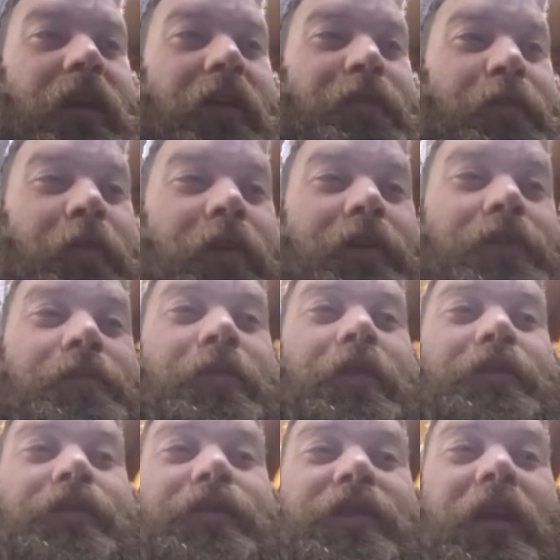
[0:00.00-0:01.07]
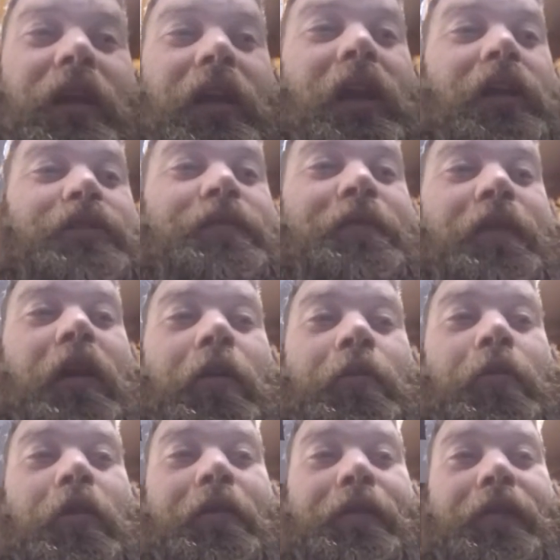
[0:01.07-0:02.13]
Otherwise I might just take the clutch and
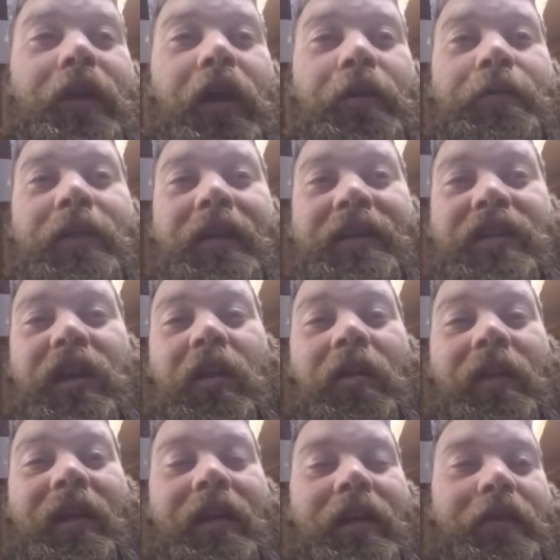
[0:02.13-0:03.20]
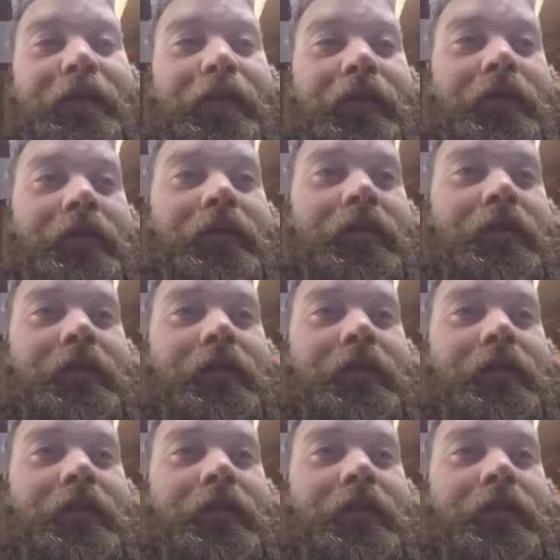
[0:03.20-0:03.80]
flywheel off and hope that it's light enough and